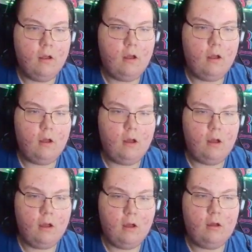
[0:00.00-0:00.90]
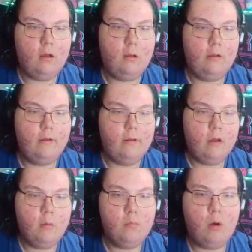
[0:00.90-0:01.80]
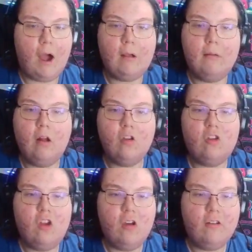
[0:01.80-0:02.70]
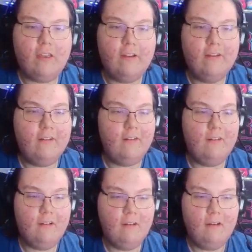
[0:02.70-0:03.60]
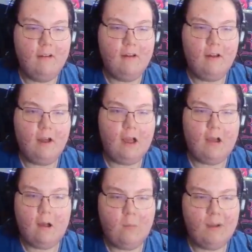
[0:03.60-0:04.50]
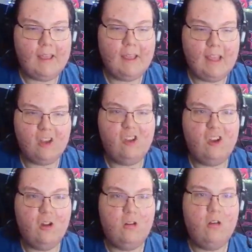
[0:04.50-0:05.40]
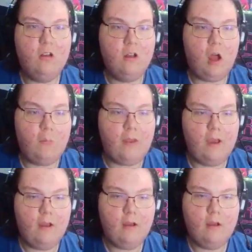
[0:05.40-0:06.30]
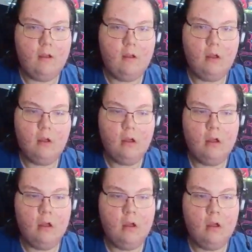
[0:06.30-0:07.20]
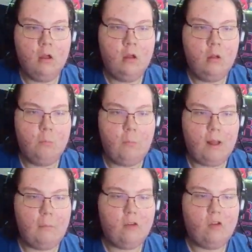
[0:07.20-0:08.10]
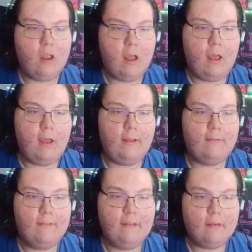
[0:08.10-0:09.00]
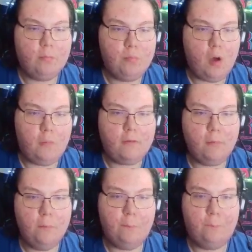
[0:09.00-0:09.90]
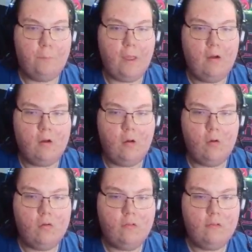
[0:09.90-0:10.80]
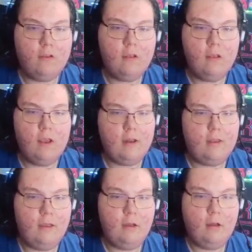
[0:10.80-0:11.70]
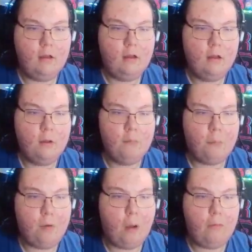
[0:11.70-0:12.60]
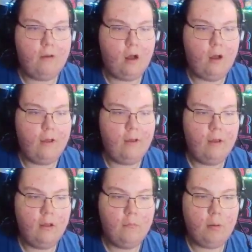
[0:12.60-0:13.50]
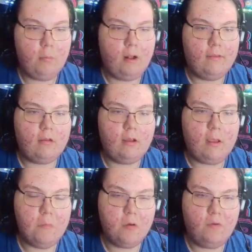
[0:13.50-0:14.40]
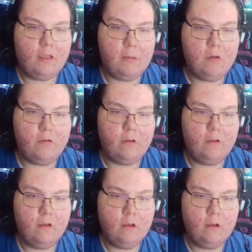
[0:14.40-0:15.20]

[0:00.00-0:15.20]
Uh, we're hugging no shield here. Uh, uh I can't get a shield? Up there? But let me see. I think there's probably some builds in here. Probably not. Probably not. gonna keep moving. Keep moving.